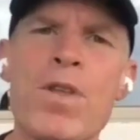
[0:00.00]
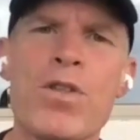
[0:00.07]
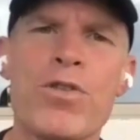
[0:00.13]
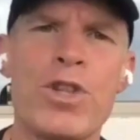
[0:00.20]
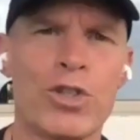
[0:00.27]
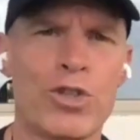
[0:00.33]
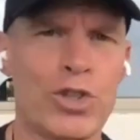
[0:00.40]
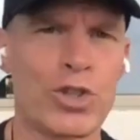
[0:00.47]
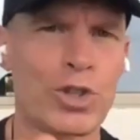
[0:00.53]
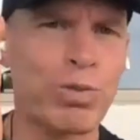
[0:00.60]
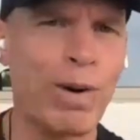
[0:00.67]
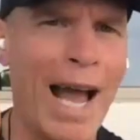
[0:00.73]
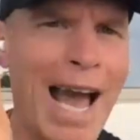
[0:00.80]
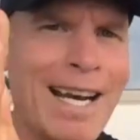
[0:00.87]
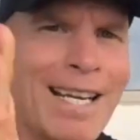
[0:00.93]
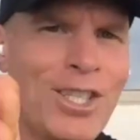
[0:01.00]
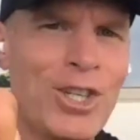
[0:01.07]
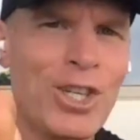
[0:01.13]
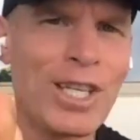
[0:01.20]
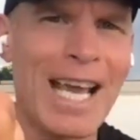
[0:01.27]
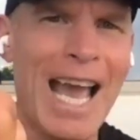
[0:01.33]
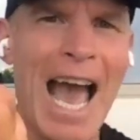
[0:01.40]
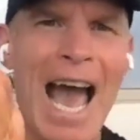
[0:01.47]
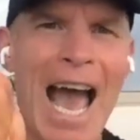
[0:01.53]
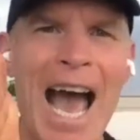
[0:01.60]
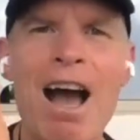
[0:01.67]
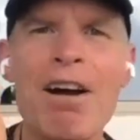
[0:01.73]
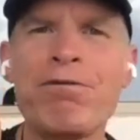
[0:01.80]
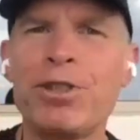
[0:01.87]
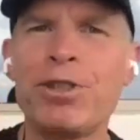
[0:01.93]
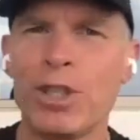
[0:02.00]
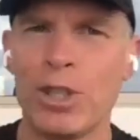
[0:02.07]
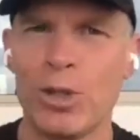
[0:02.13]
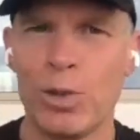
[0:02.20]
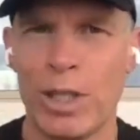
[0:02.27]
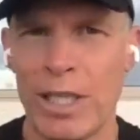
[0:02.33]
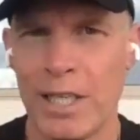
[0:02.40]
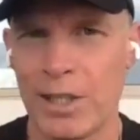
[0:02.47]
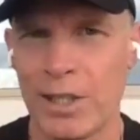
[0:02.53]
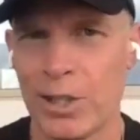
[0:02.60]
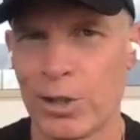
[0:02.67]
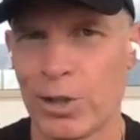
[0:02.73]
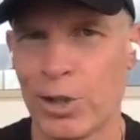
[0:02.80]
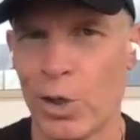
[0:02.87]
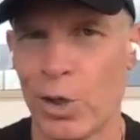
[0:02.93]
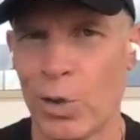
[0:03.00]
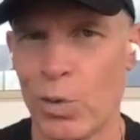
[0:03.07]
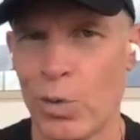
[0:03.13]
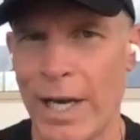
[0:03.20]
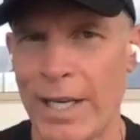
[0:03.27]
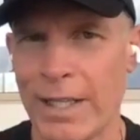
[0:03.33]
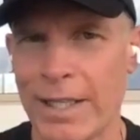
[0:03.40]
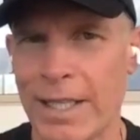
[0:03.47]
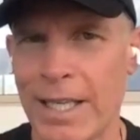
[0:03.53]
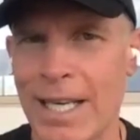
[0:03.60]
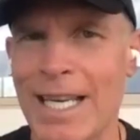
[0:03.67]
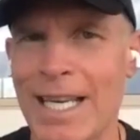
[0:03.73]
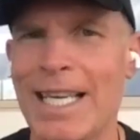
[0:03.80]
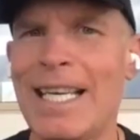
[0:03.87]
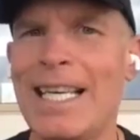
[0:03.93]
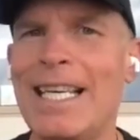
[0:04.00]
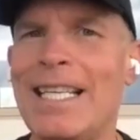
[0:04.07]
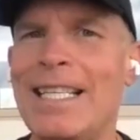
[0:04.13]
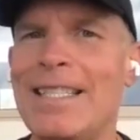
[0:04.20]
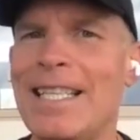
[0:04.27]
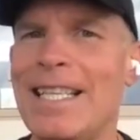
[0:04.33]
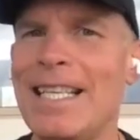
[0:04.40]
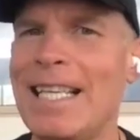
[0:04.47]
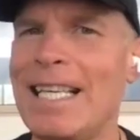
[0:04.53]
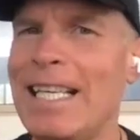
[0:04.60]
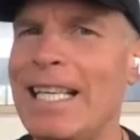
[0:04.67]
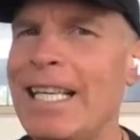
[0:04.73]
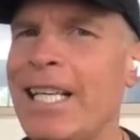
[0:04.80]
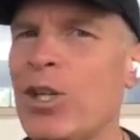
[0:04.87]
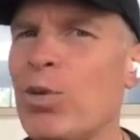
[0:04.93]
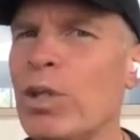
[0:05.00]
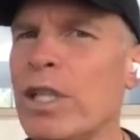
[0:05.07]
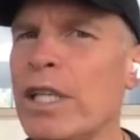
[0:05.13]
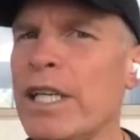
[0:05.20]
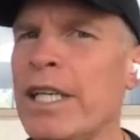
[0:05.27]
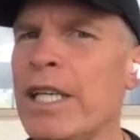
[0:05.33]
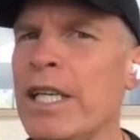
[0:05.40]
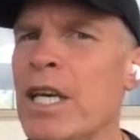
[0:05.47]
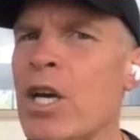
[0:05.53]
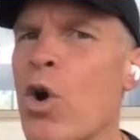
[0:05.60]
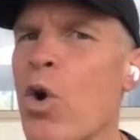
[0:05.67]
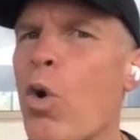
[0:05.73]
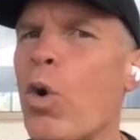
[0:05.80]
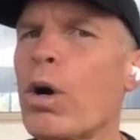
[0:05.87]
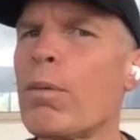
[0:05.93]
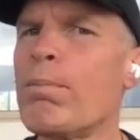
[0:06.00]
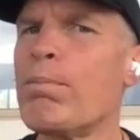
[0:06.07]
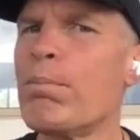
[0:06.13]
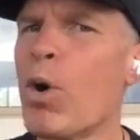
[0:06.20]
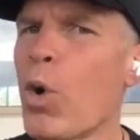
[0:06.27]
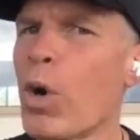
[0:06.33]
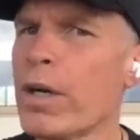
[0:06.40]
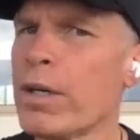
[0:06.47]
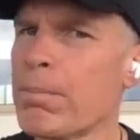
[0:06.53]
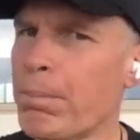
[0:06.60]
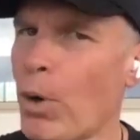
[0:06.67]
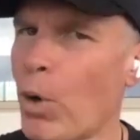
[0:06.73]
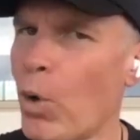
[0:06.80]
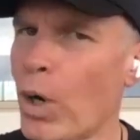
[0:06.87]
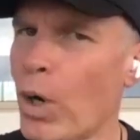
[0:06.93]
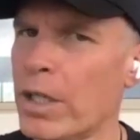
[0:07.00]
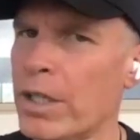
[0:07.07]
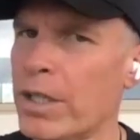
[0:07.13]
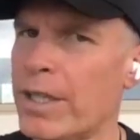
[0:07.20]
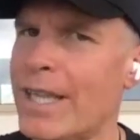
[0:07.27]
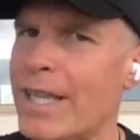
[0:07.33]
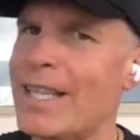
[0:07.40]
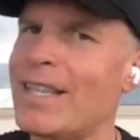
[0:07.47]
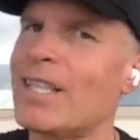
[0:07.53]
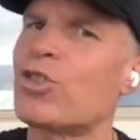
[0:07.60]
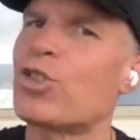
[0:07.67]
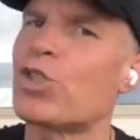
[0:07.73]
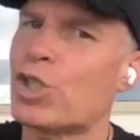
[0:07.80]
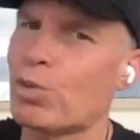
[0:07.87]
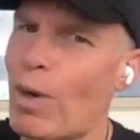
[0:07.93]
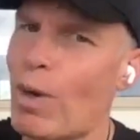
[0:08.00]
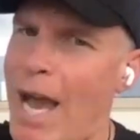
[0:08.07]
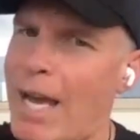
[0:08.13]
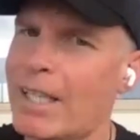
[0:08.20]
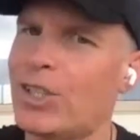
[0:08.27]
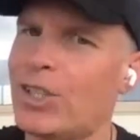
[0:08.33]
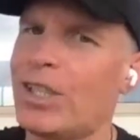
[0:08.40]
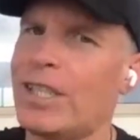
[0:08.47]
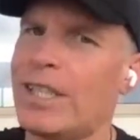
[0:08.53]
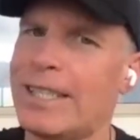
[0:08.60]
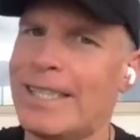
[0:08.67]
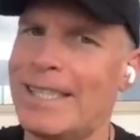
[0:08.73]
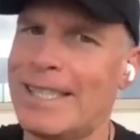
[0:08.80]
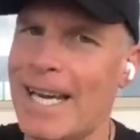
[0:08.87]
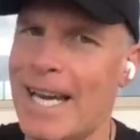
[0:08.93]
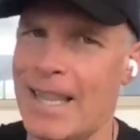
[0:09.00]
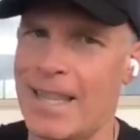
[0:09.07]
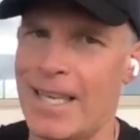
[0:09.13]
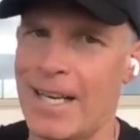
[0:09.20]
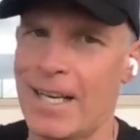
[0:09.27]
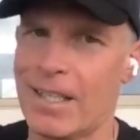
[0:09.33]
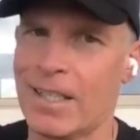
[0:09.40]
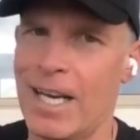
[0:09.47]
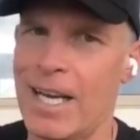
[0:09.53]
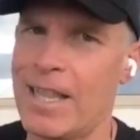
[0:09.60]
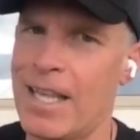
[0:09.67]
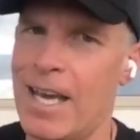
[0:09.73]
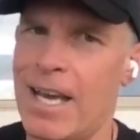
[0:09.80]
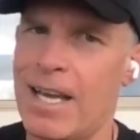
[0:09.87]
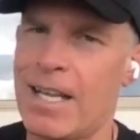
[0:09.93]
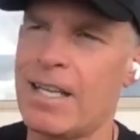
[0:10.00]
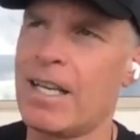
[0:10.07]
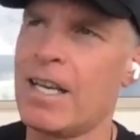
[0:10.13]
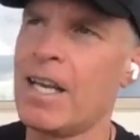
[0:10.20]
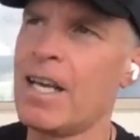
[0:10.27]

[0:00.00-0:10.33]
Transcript: the strategy after you hit your goal weight is equally or more important than the strategy to get there. And, and,